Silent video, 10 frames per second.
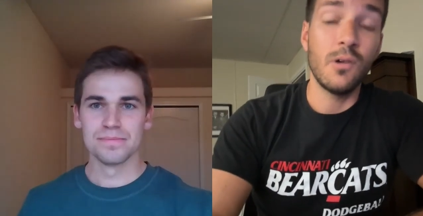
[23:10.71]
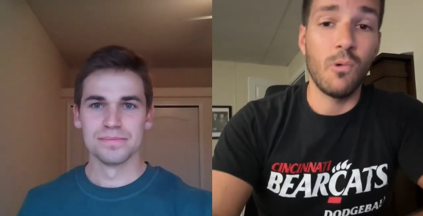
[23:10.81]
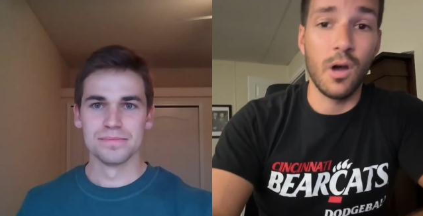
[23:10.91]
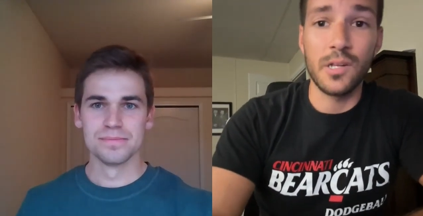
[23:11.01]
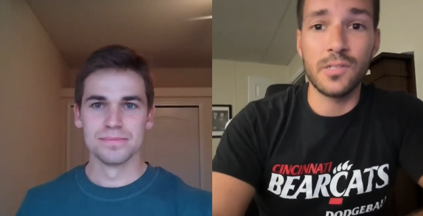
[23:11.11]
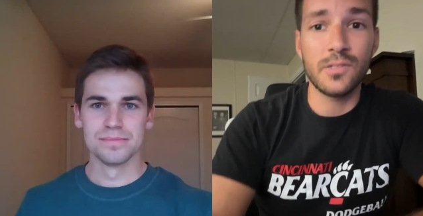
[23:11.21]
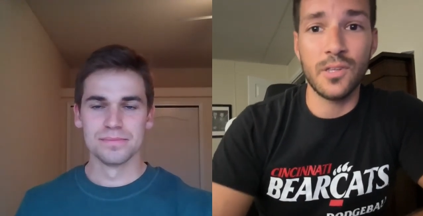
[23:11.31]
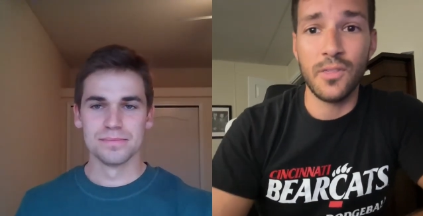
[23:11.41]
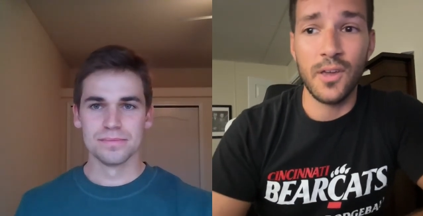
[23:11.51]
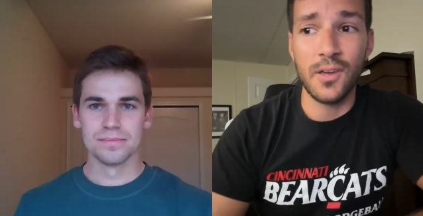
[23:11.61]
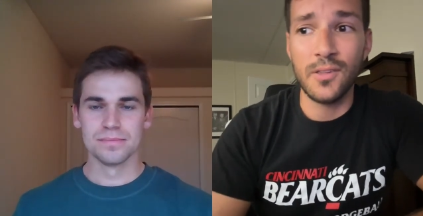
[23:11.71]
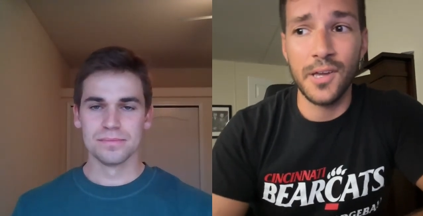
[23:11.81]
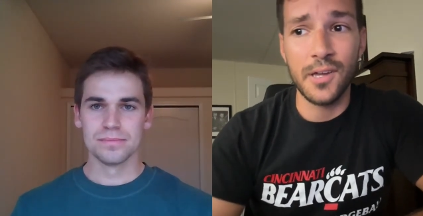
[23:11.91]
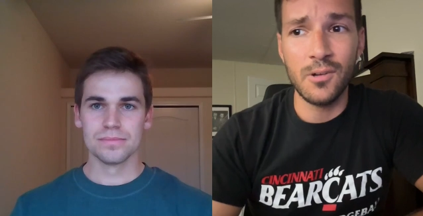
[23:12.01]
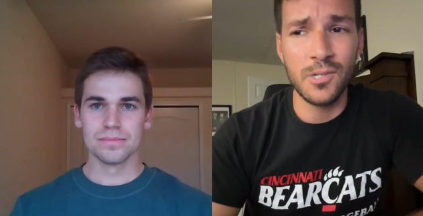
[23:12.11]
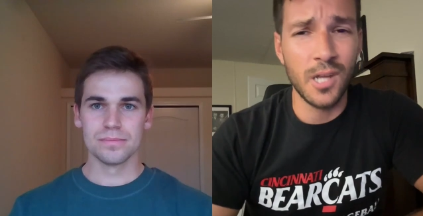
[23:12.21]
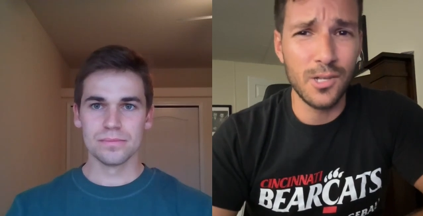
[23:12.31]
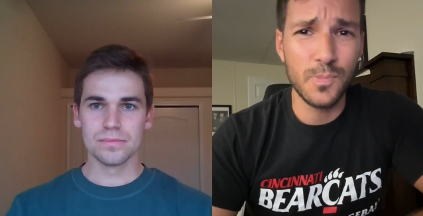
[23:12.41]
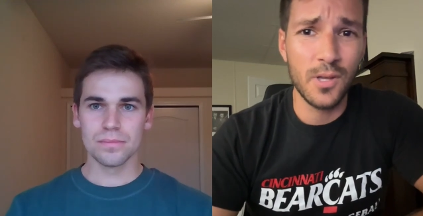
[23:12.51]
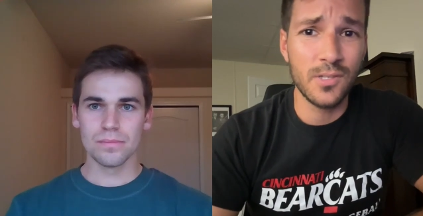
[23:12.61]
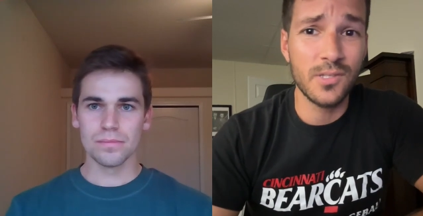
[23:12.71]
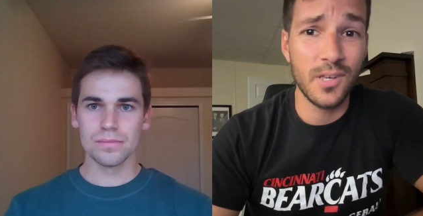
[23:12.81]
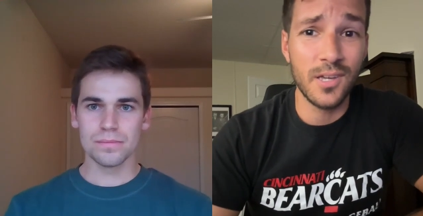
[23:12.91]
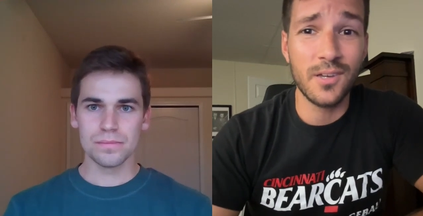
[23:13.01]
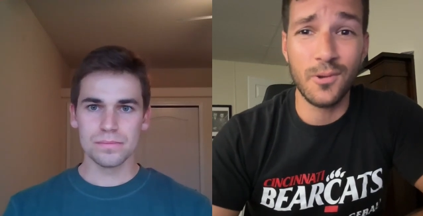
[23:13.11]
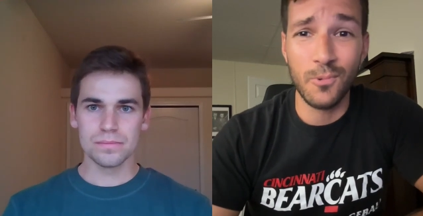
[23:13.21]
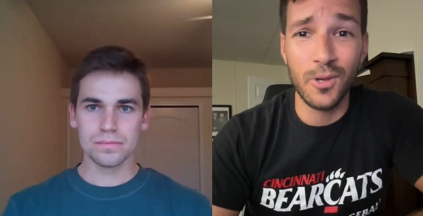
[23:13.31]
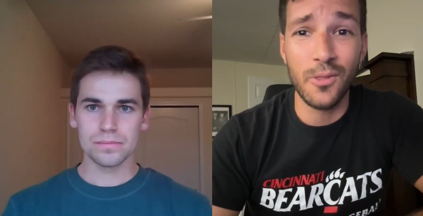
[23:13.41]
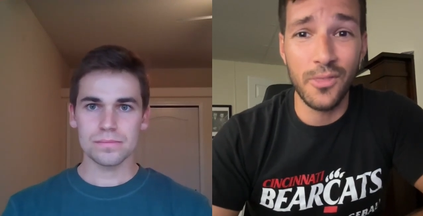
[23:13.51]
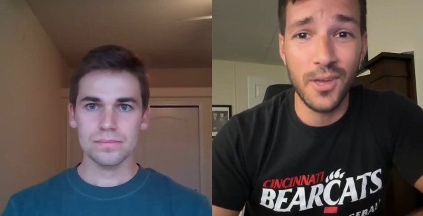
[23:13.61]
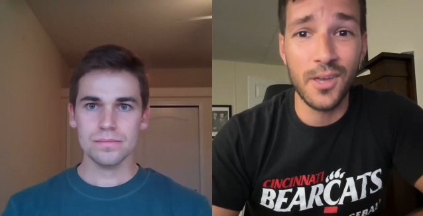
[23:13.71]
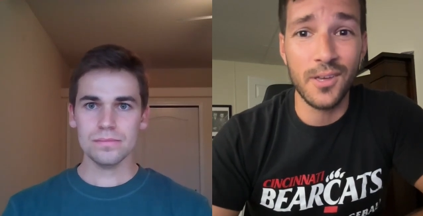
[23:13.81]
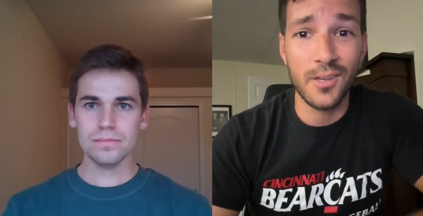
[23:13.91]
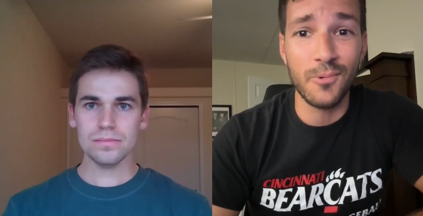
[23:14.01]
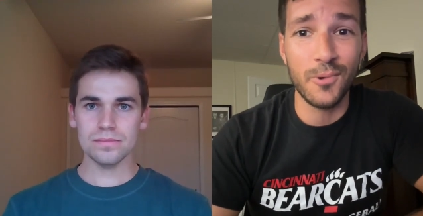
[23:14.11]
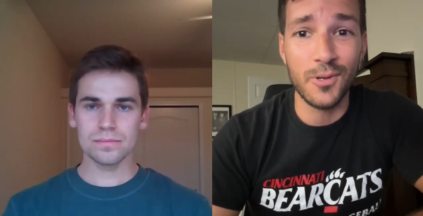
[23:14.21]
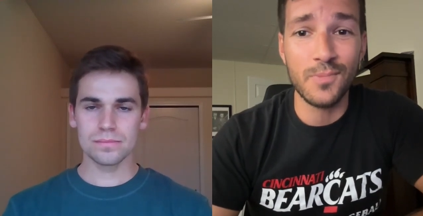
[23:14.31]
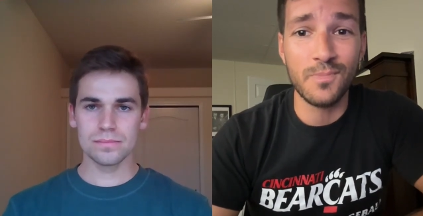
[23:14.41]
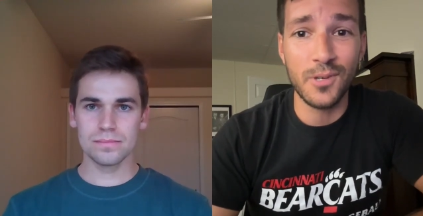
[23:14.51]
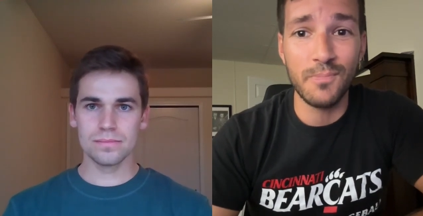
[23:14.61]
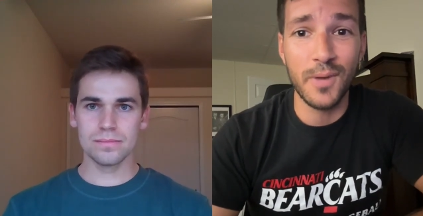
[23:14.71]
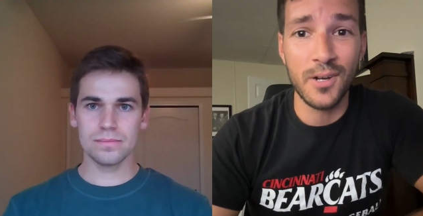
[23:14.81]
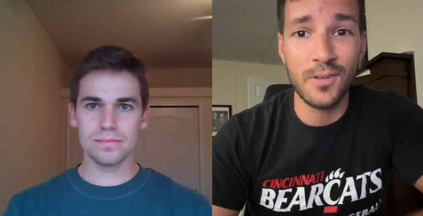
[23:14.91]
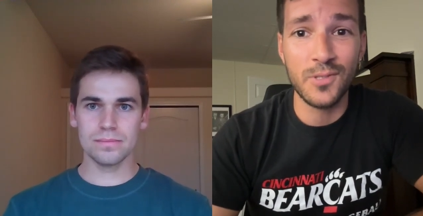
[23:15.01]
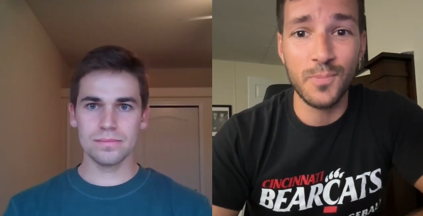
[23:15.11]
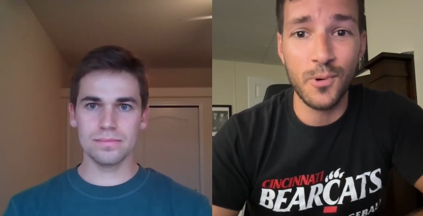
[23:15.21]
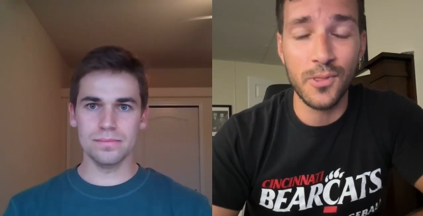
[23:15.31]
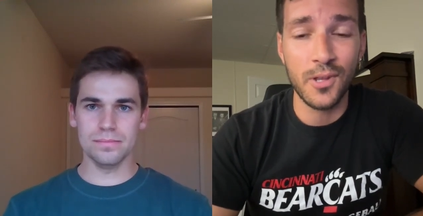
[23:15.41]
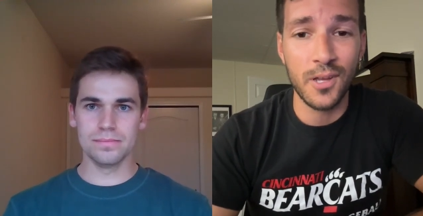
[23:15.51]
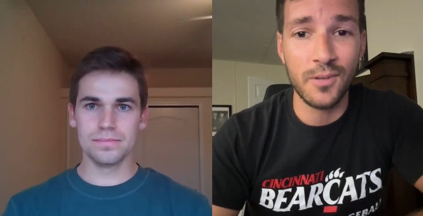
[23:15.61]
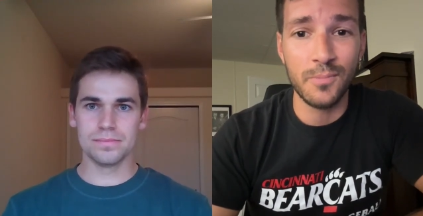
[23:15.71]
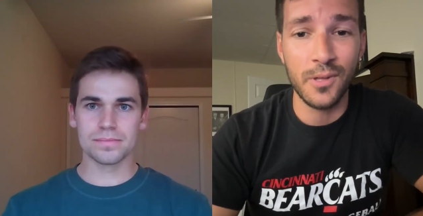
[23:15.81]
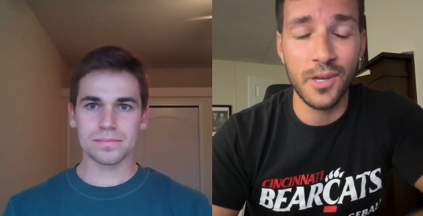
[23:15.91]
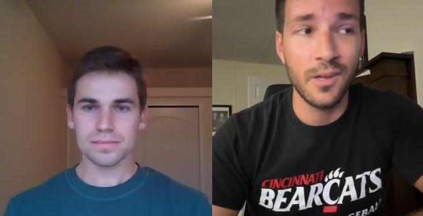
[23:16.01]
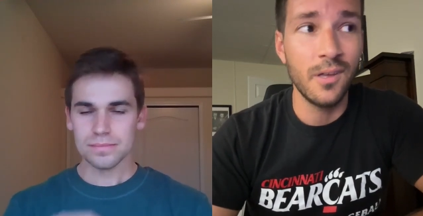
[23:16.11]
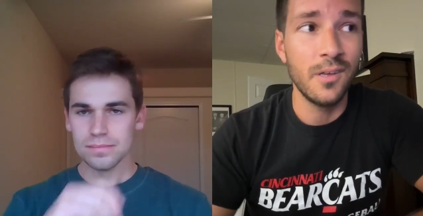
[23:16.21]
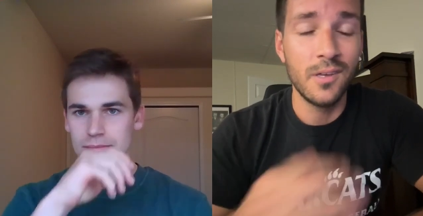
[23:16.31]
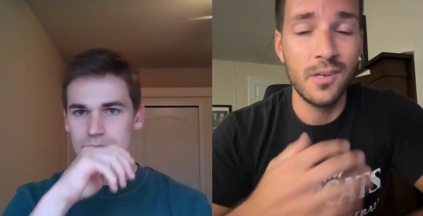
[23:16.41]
Speaker 1: wanting to think like, oh, dodgeball's like a real thing and a real competitive sport that I can play.